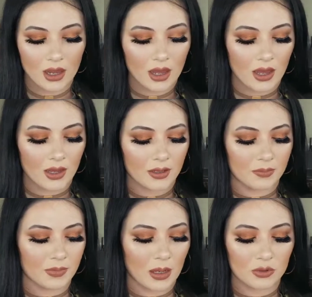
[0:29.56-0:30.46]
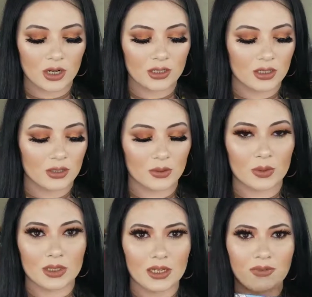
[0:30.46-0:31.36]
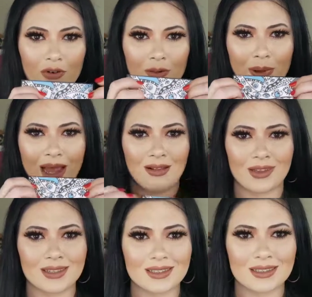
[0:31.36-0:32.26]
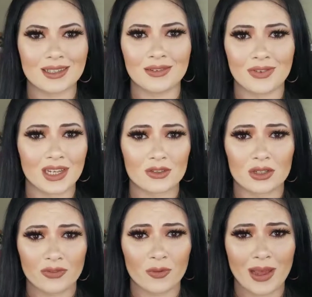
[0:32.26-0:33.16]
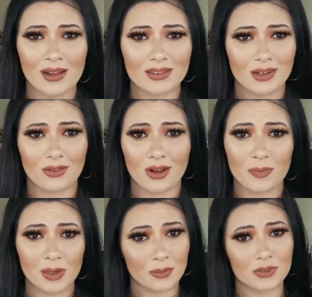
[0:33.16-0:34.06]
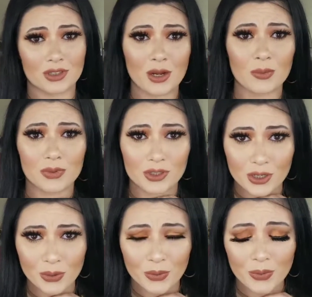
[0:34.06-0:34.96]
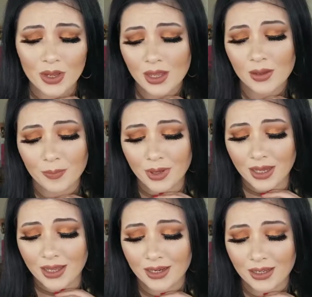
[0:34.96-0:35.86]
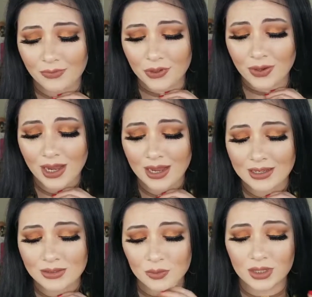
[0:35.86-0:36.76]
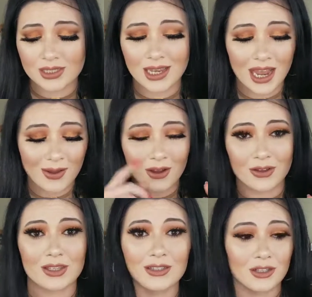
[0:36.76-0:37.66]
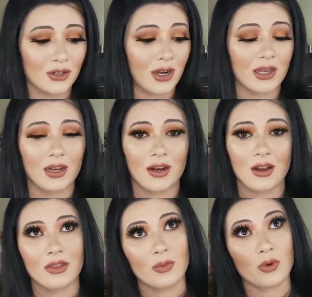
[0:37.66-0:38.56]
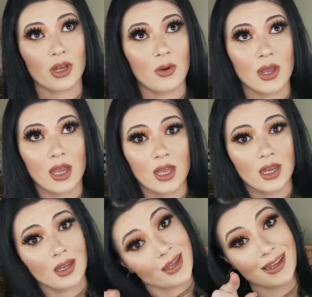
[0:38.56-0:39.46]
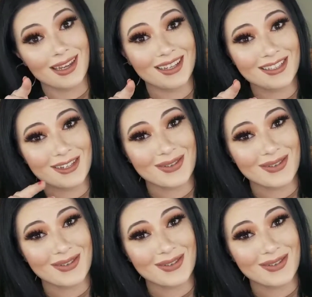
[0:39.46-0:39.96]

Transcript: I'm trying to do different palettes, videos on different palettes that a lot of people don't do. But if you guys want to see how I got this look right here, then we'll go ahead and get into